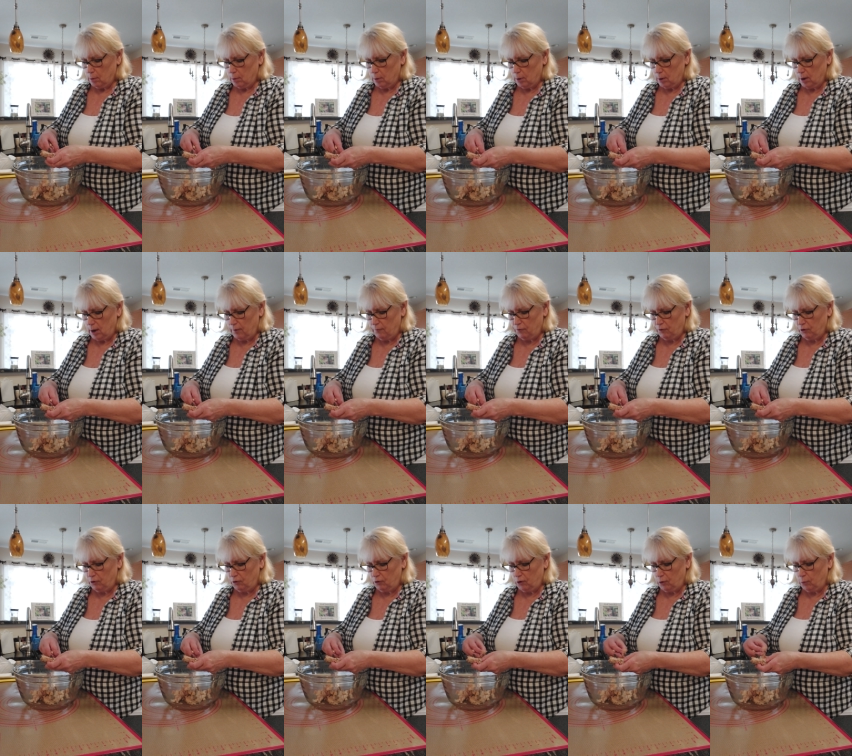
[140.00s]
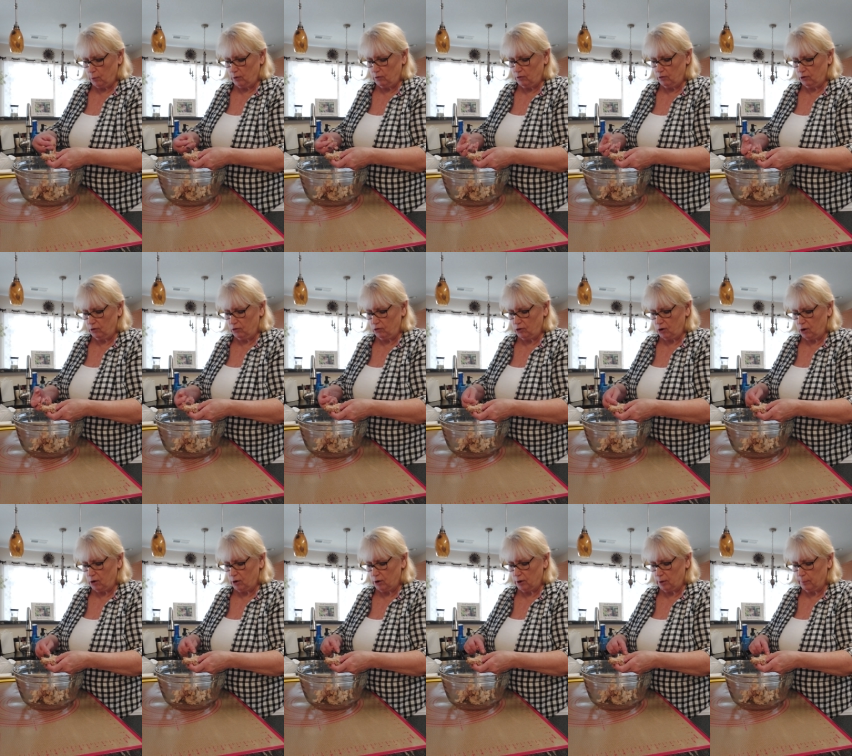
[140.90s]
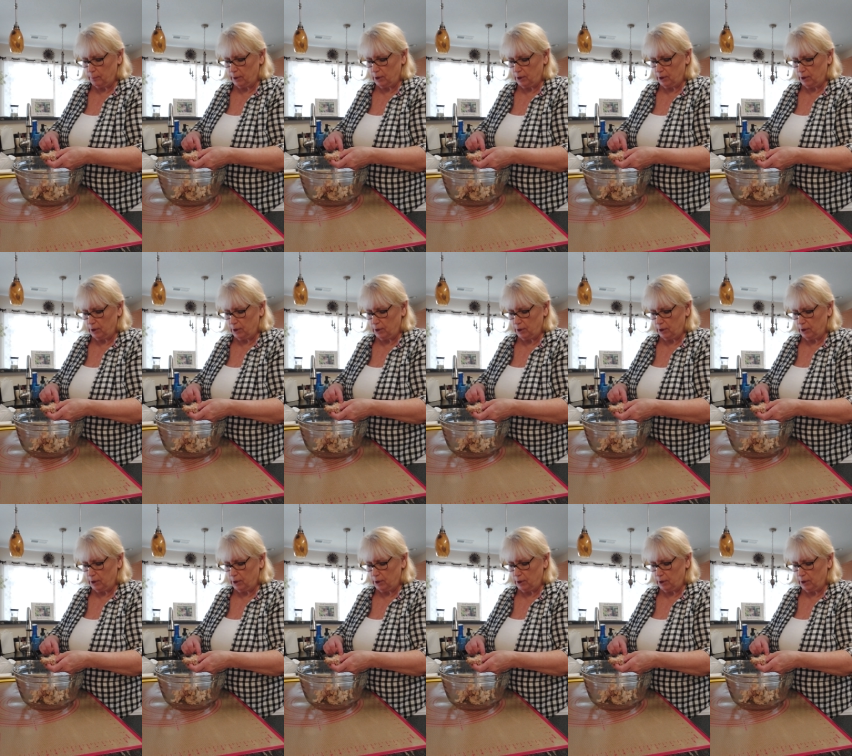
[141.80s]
And I've just always discarded it,